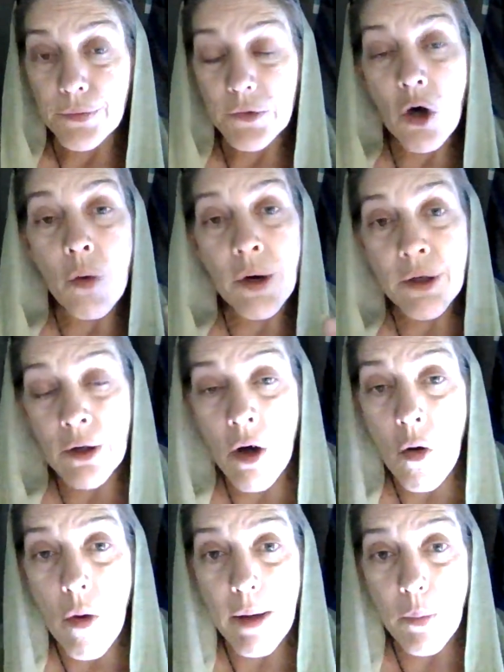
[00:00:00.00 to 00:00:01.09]
No wonder no
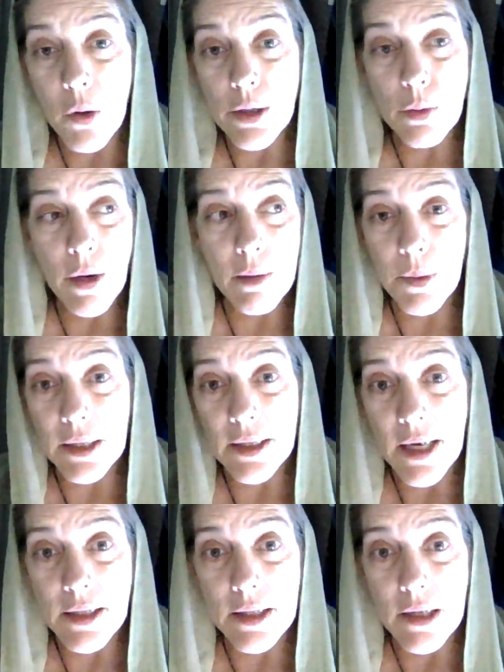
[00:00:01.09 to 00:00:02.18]
white boys want to pick
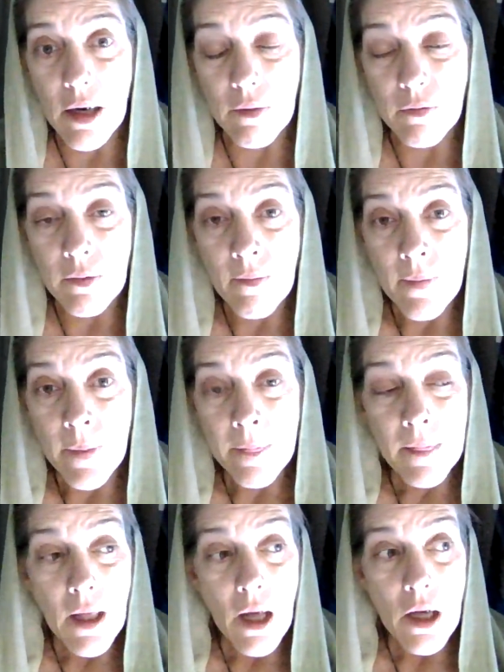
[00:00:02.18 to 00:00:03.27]
that stuff.
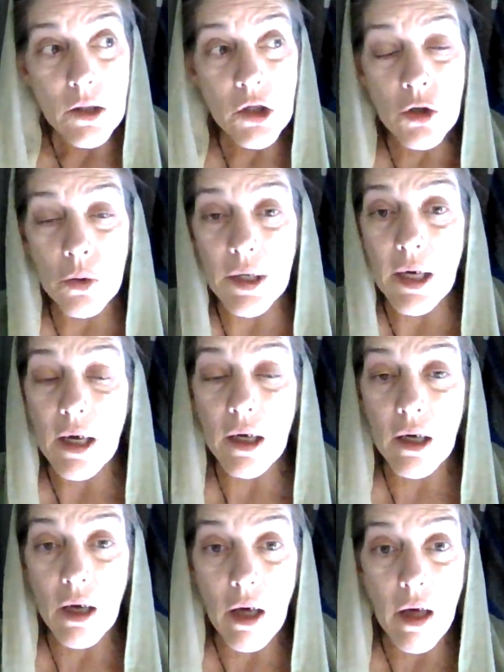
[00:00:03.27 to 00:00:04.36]
You get
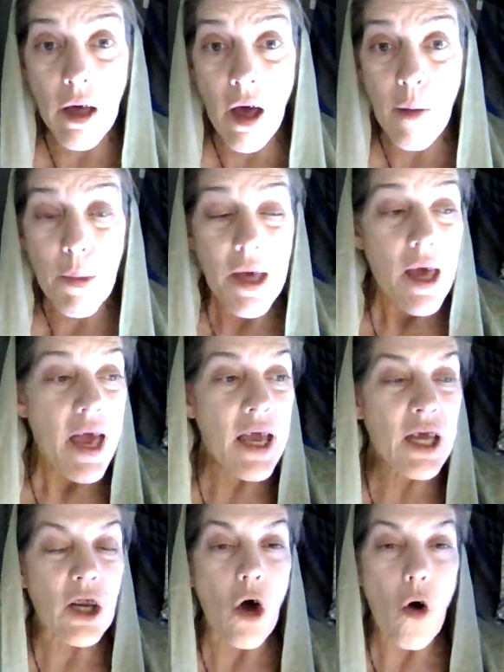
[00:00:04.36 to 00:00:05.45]
cut up,
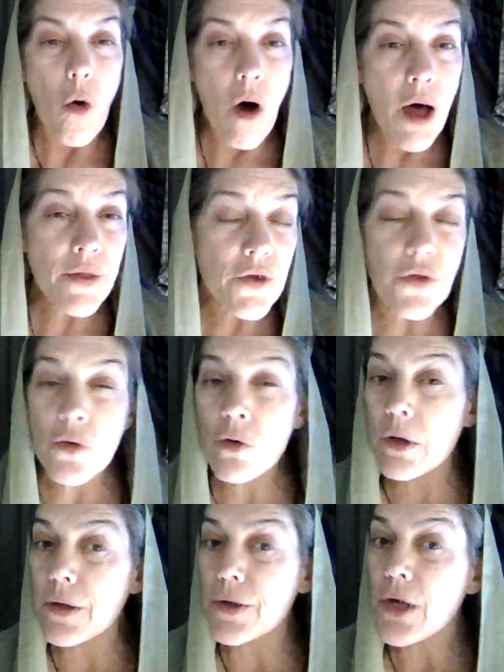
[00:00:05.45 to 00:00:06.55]
and all the
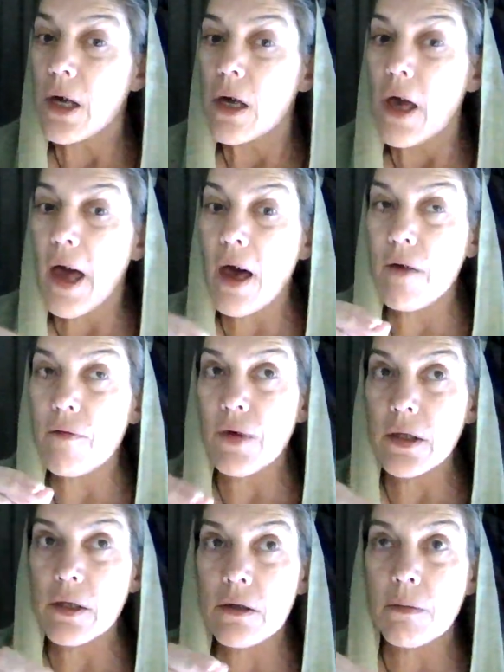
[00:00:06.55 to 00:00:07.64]
thorns have a
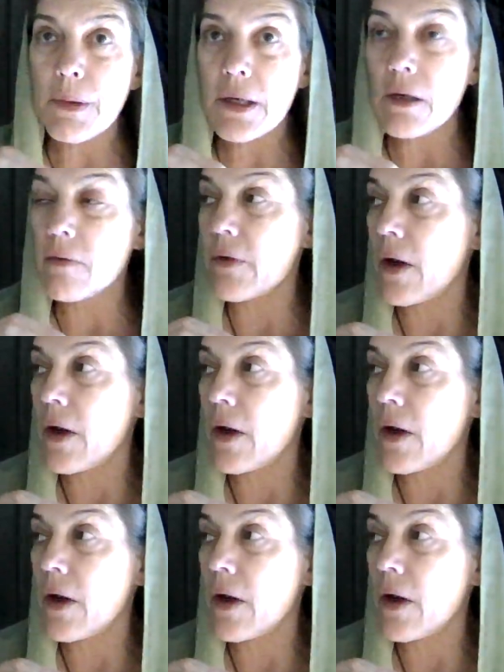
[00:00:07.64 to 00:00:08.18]
little bit of